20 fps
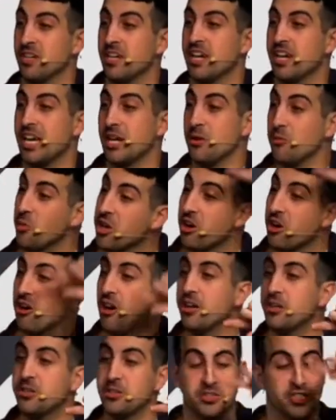and we are
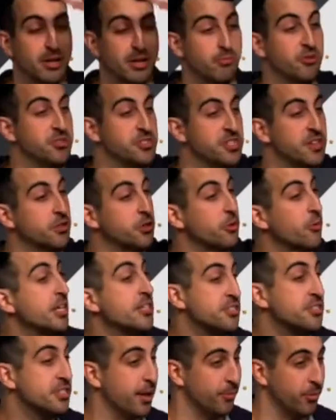under shepherds of the great
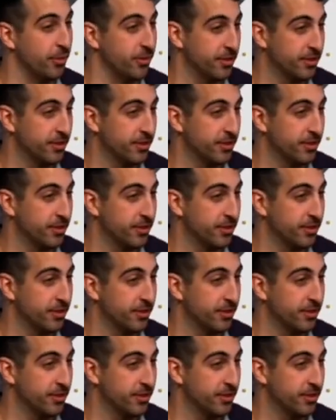shepherd.